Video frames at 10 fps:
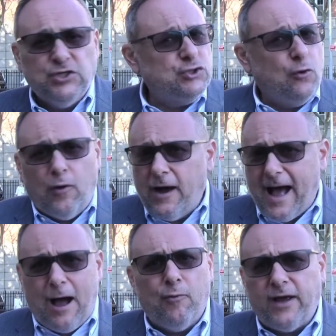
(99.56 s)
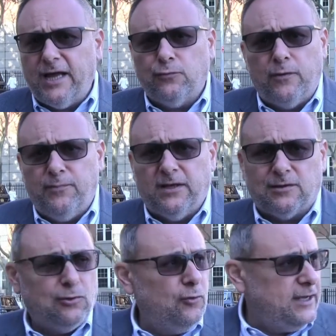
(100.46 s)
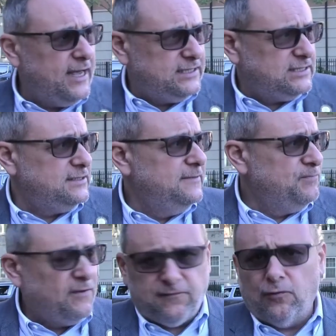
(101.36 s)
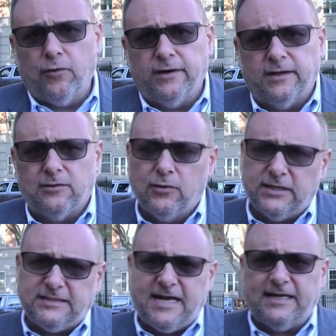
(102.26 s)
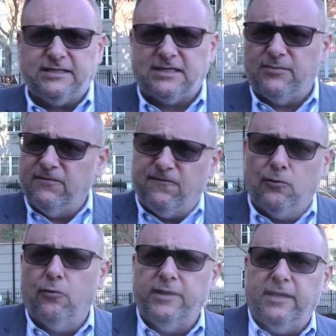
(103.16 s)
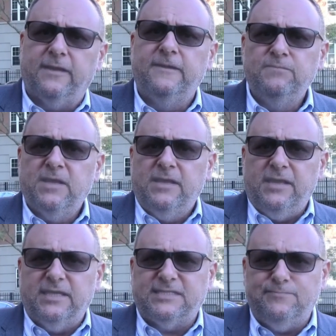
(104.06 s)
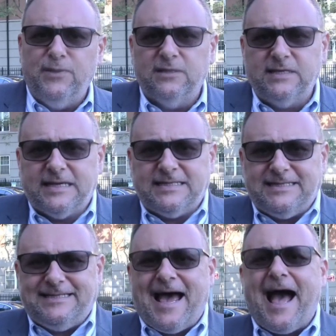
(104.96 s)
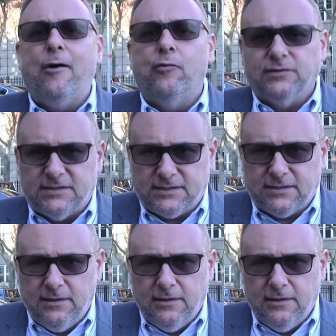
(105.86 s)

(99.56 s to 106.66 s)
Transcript: So how can we build? Look at Florida, look at Texas. I mean, Florida is building towns